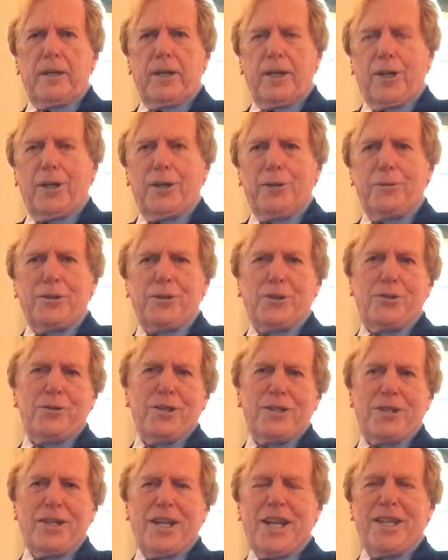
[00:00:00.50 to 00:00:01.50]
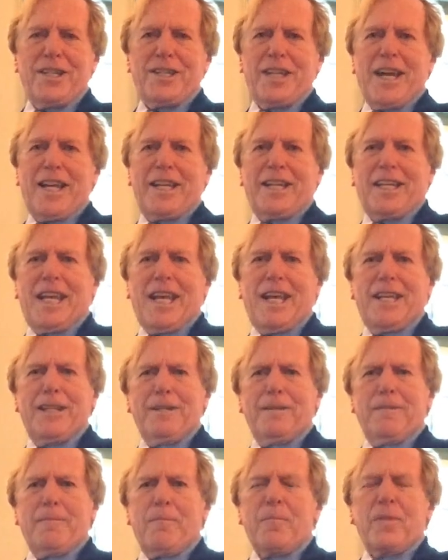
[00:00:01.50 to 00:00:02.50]
Hello, it's your internet dad
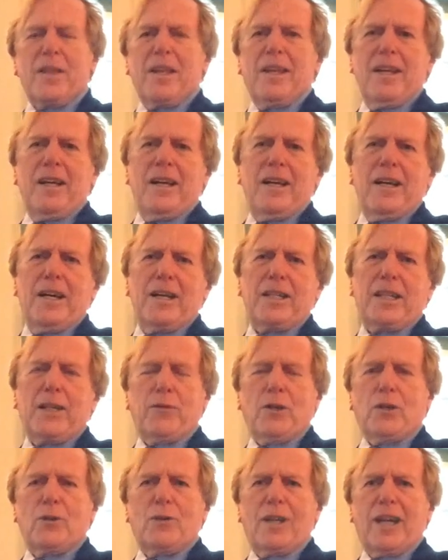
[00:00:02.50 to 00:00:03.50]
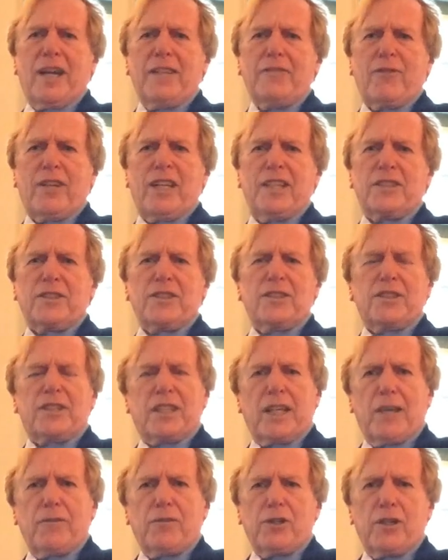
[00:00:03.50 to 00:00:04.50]
again, uh, giving you life lessons
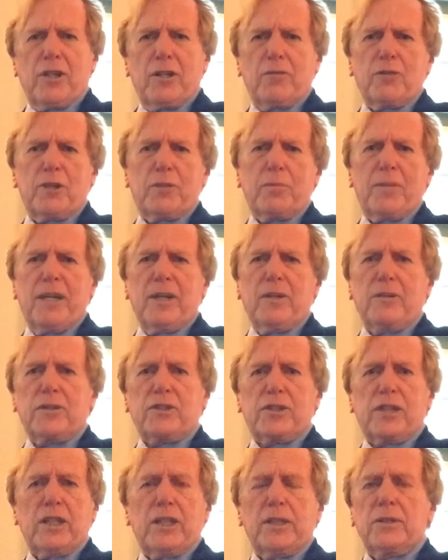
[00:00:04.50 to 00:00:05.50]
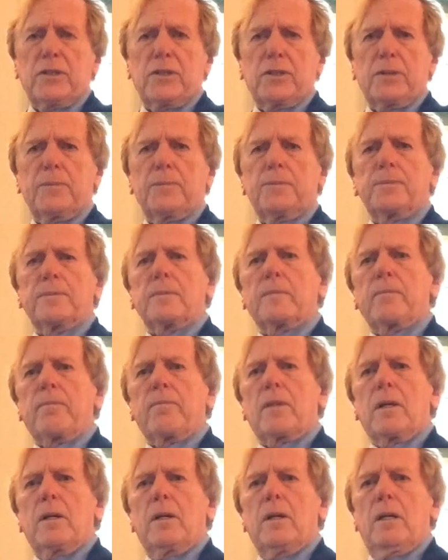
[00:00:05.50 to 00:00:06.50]
that I've shared with my own sons.
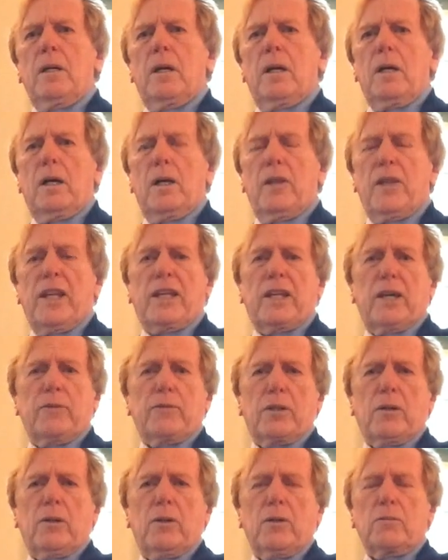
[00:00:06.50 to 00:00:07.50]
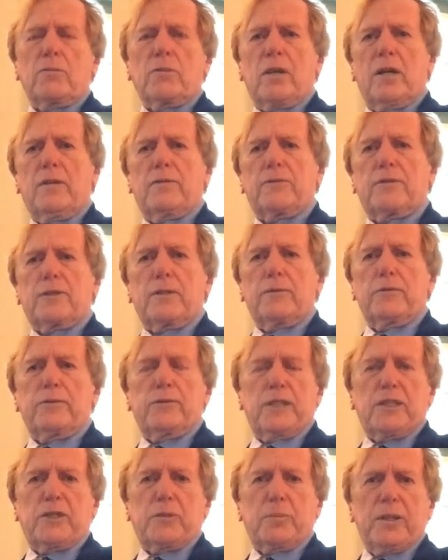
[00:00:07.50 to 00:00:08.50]
Uh, they cover a whole raft
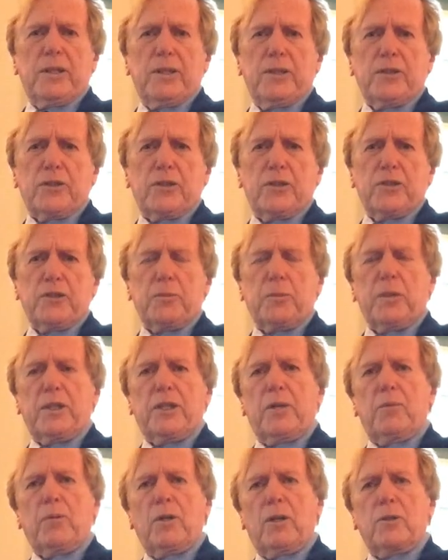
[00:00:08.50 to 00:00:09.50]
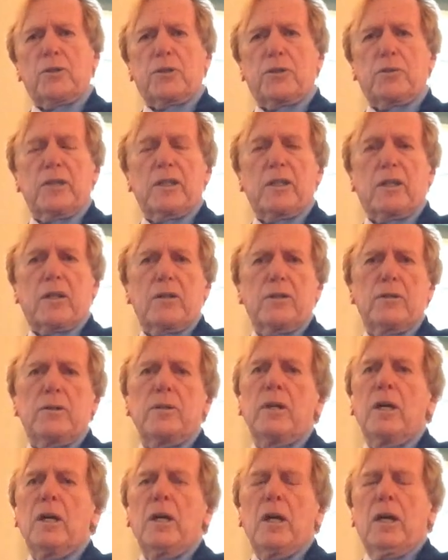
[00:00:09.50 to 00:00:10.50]
of experiences, but they will also
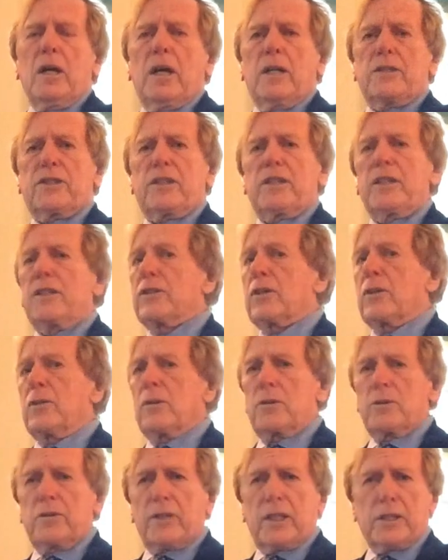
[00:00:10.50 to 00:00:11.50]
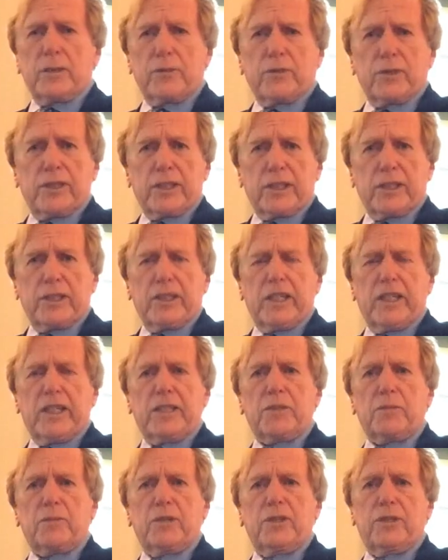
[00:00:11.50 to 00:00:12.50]
include a series called Dress for
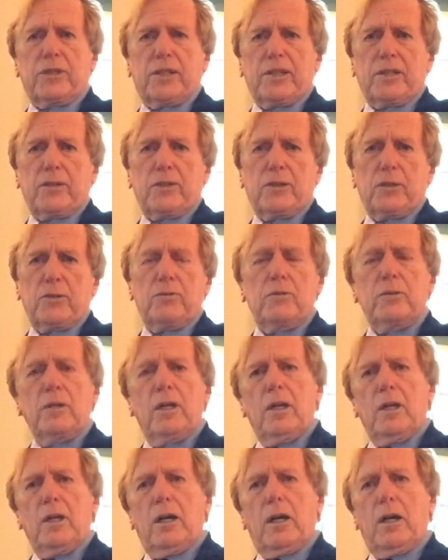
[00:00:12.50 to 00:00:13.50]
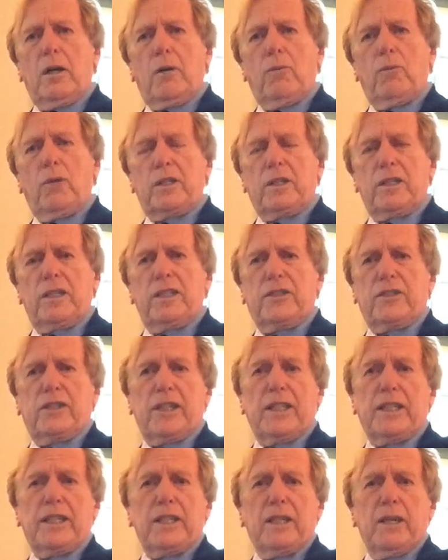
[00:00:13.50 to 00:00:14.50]
Success, which tells you uh, what is
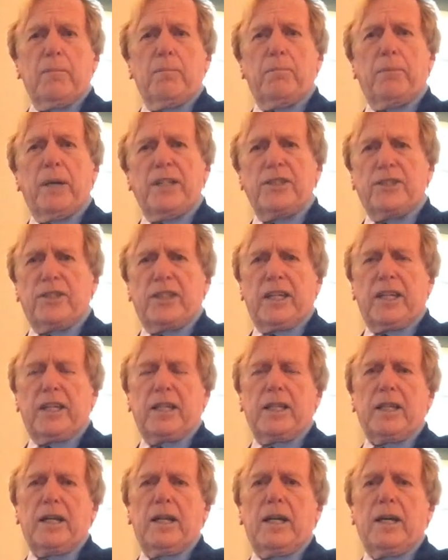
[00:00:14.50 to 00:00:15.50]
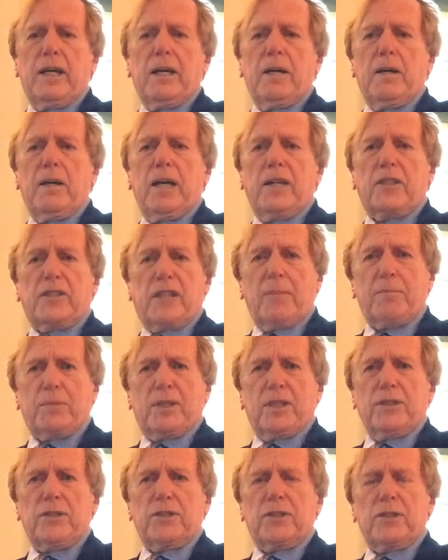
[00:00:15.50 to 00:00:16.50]
the basic uh,
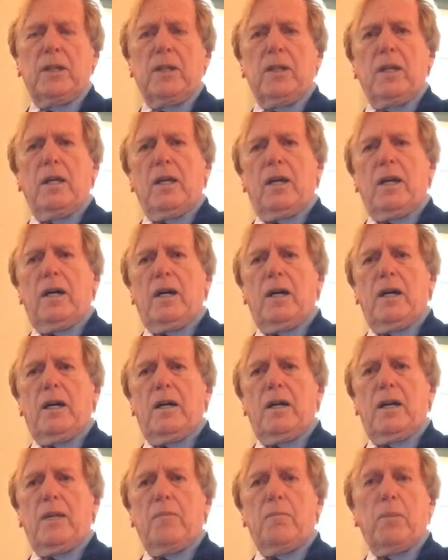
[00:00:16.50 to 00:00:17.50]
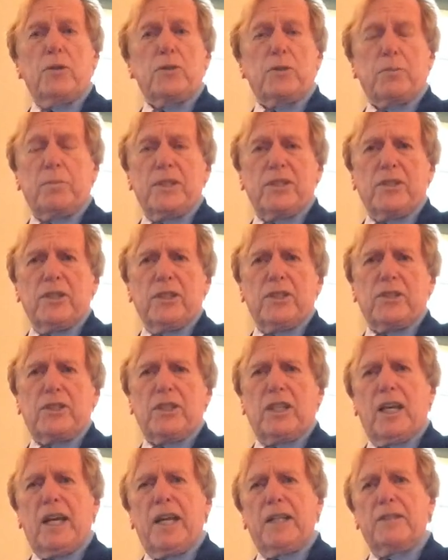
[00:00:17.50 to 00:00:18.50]
acceptance uh, in most
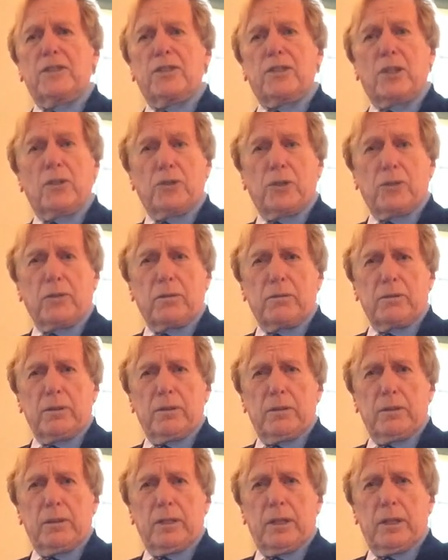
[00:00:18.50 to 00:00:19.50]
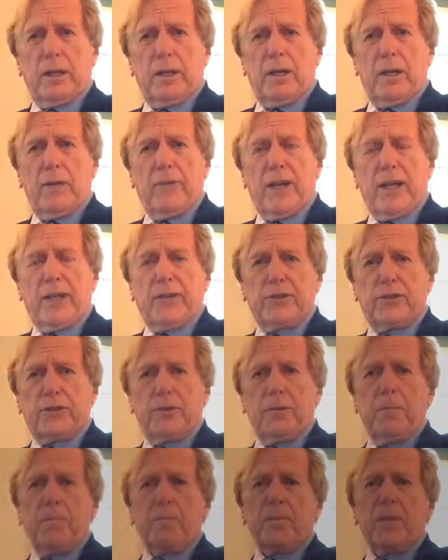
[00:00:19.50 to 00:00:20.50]
business and social uh,
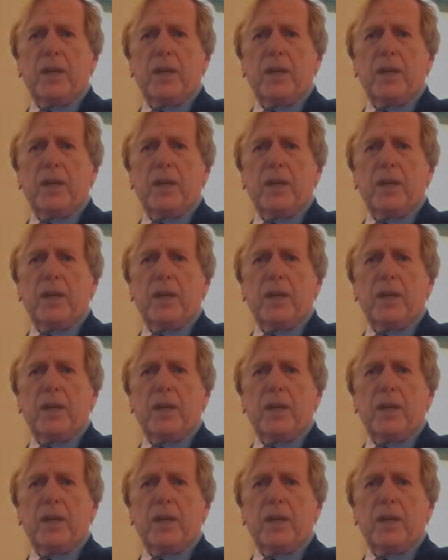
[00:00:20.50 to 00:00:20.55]
events.